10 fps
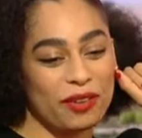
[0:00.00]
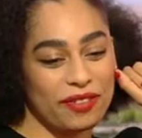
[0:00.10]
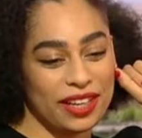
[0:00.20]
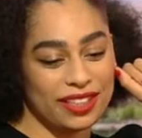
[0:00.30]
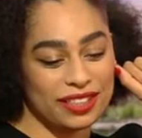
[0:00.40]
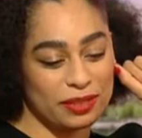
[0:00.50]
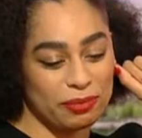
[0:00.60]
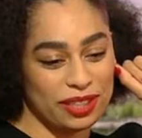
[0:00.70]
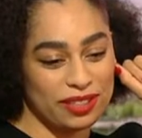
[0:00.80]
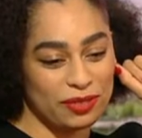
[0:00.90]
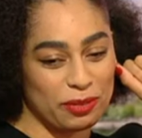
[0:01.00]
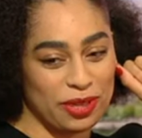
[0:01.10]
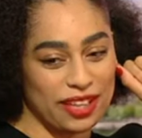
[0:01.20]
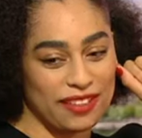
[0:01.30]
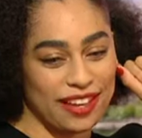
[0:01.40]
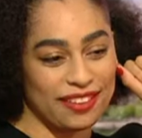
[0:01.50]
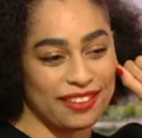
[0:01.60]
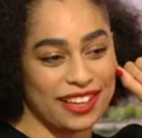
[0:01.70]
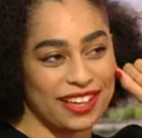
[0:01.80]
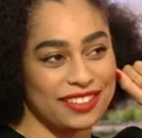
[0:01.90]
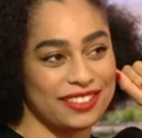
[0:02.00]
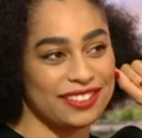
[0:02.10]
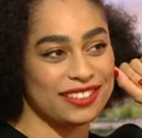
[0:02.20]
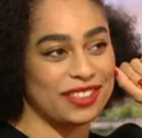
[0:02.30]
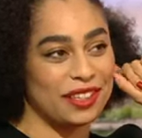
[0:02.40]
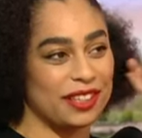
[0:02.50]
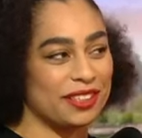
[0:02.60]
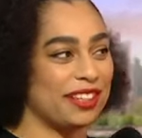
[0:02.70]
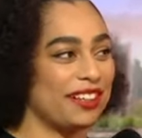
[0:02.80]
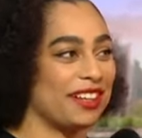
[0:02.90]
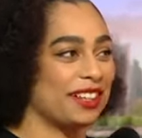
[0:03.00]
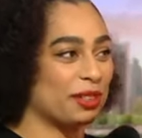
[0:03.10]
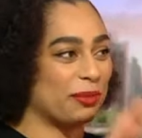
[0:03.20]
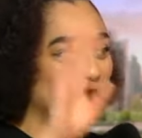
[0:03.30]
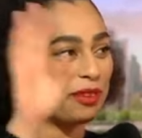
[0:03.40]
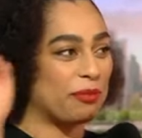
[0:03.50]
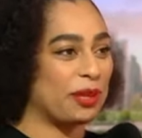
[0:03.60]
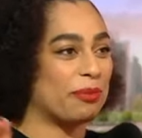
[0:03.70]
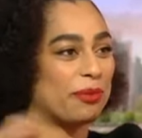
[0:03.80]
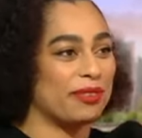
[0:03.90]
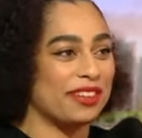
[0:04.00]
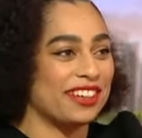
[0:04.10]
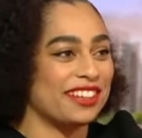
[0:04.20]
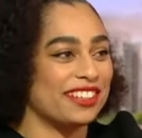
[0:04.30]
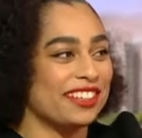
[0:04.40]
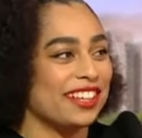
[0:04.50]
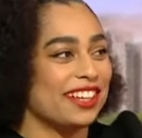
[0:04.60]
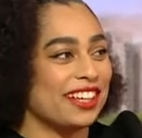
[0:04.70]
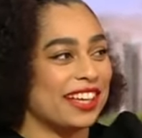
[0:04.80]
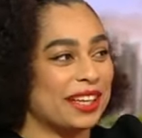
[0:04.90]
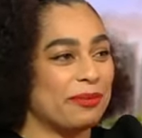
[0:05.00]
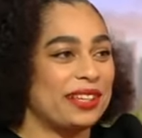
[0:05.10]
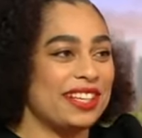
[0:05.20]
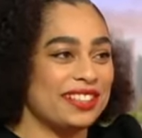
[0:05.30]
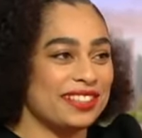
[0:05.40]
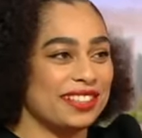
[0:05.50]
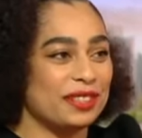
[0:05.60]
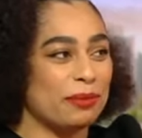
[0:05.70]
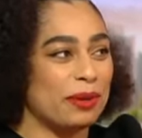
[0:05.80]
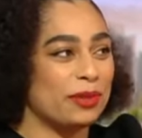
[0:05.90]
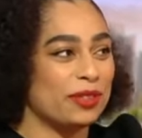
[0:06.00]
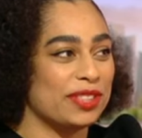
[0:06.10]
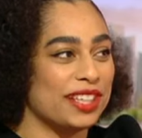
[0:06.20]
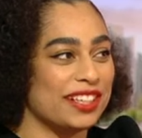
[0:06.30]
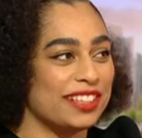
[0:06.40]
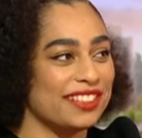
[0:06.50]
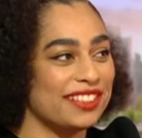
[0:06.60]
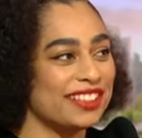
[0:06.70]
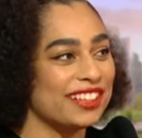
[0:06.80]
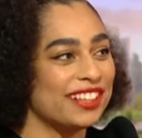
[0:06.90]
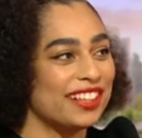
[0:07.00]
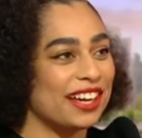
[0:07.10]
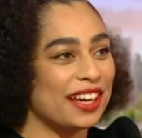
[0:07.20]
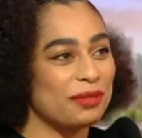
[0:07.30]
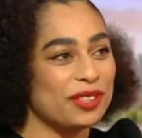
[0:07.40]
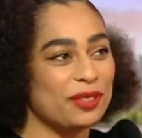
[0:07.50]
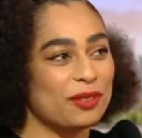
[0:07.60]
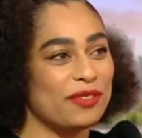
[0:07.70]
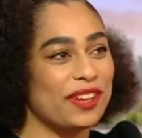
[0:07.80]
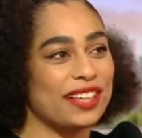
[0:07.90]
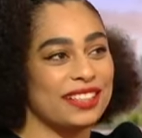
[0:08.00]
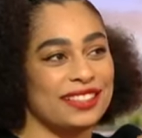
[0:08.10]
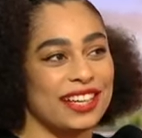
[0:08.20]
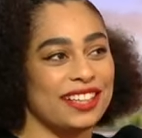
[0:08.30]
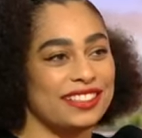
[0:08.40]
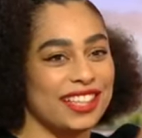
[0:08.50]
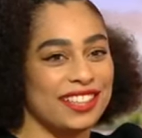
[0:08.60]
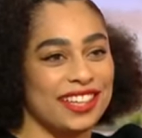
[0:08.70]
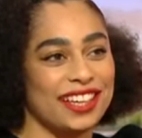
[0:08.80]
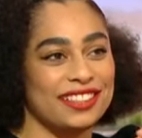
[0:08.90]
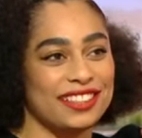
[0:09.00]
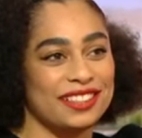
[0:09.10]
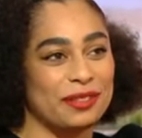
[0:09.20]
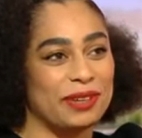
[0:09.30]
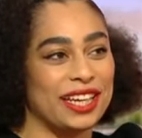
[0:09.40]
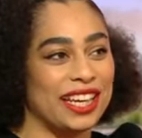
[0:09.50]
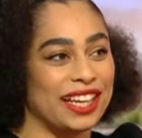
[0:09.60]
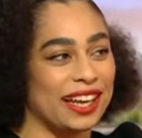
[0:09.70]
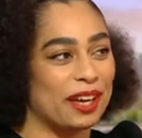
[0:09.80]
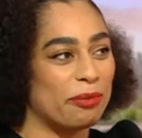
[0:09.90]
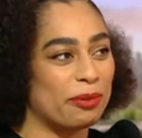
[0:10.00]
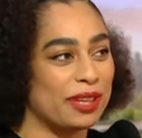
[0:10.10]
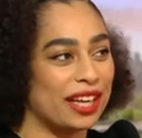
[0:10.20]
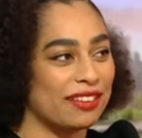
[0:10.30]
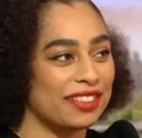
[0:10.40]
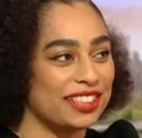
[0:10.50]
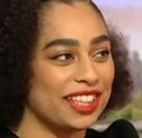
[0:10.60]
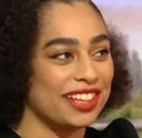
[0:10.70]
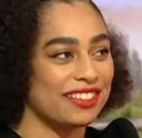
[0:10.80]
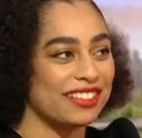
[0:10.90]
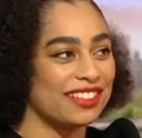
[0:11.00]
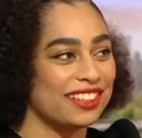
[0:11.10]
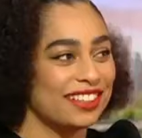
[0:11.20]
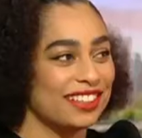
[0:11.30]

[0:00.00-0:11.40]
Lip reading: hopefully it just means for me that there's a larger amount of people that are going to be listening to my music, and I'm just sort of like set and dedicated to making an album now this year. And